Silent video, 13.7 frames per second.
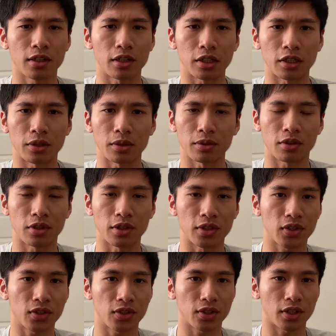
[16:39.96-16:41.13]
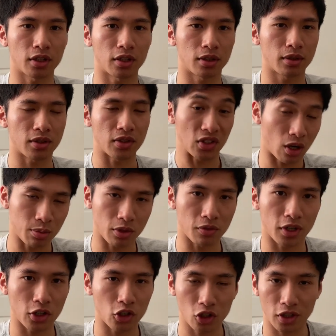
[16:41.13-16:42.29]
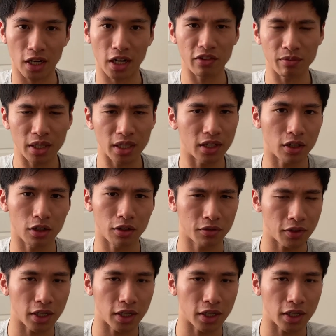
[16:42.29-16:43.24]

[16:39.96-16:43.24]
uh, this uh, this observation that I've made of